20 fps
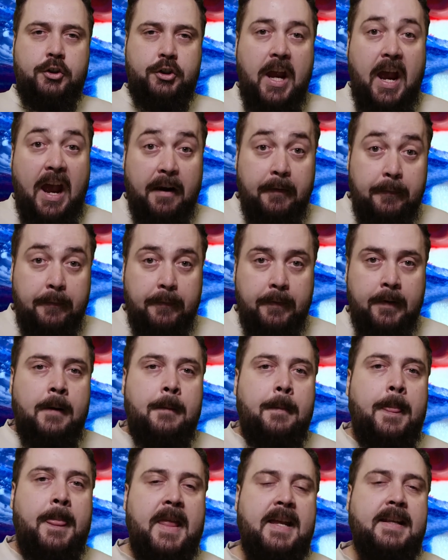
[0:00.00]
Jeff
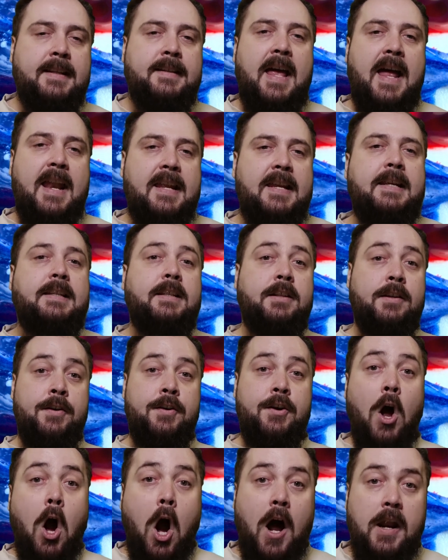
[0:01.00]
is that he's
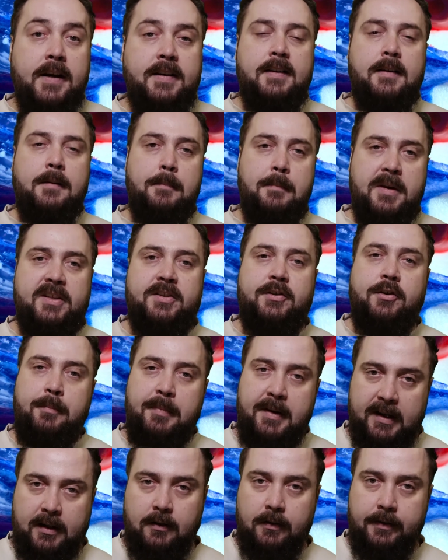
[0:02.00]
not Mr.
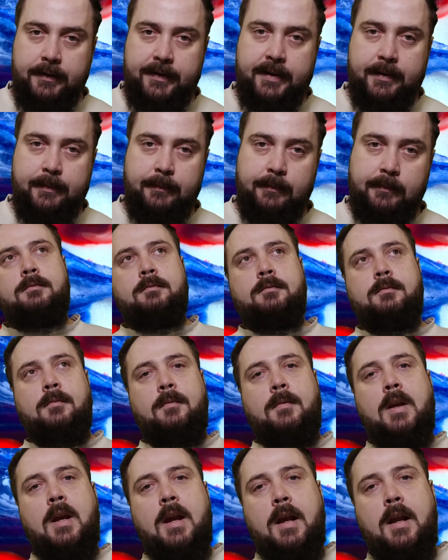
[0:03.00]
Pickles.
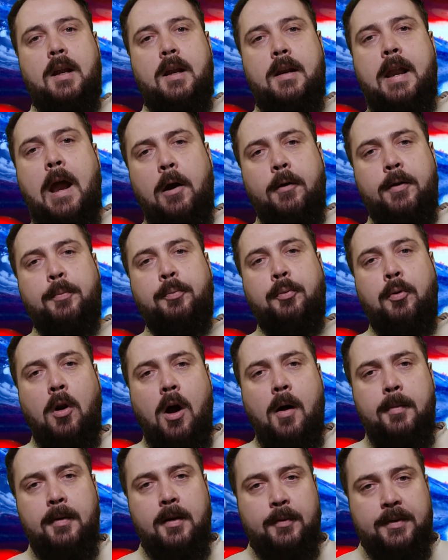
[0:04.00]
Now, the
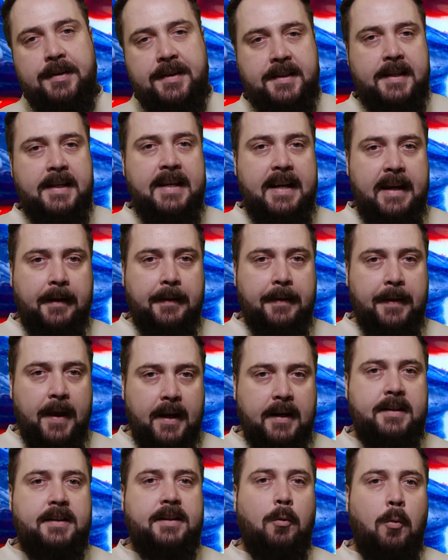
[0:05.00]
problem with seeing
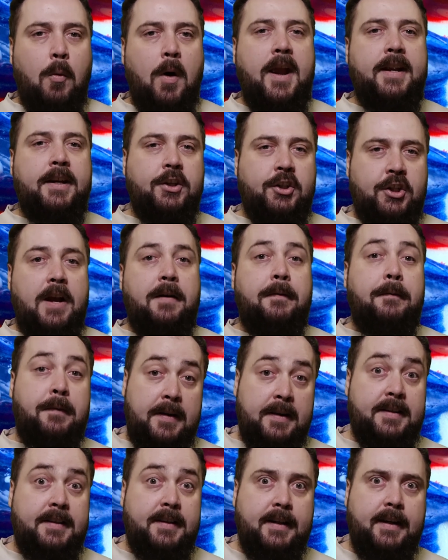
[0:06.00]
things the way Jeff
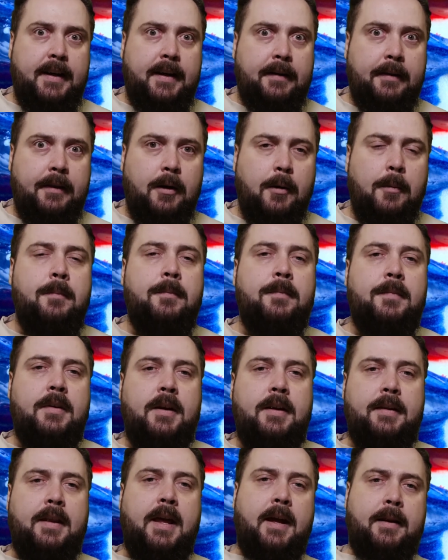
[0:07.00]
is seeing them,
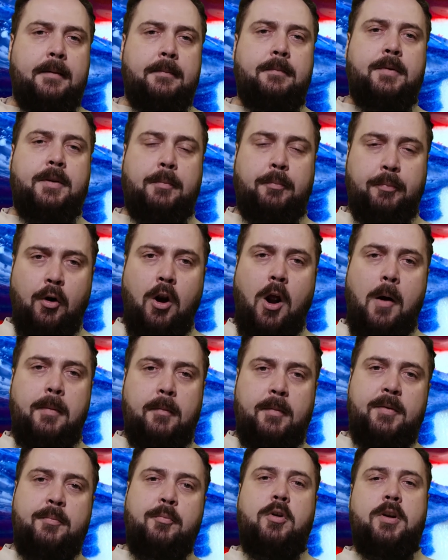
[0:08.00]
in that the
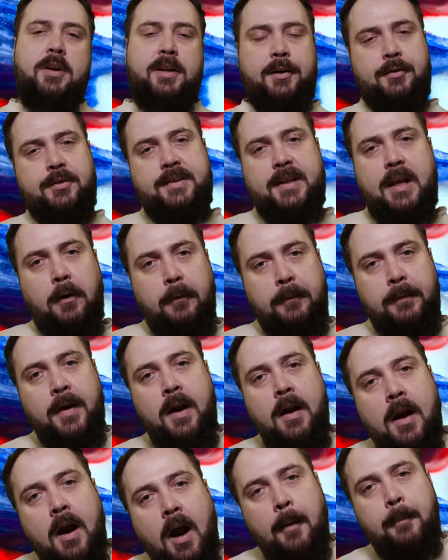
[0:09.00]
problem with putting yourself
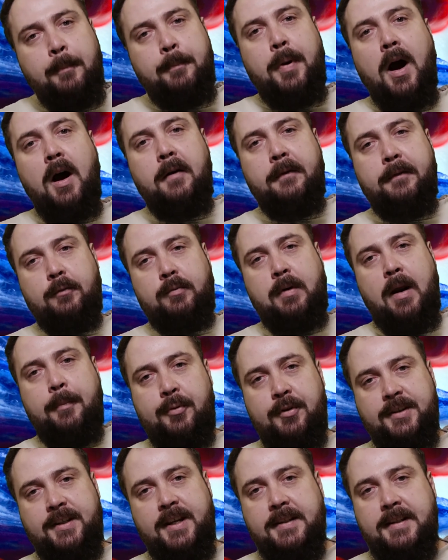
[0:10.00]
above
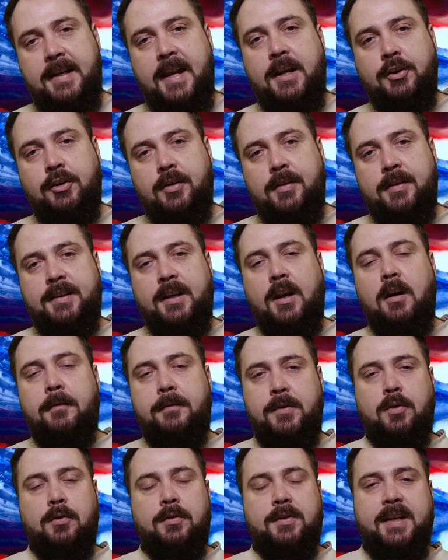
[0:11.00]
representations
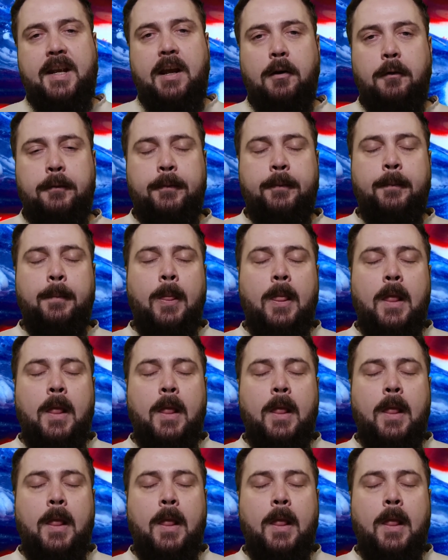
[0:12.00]
of yourself,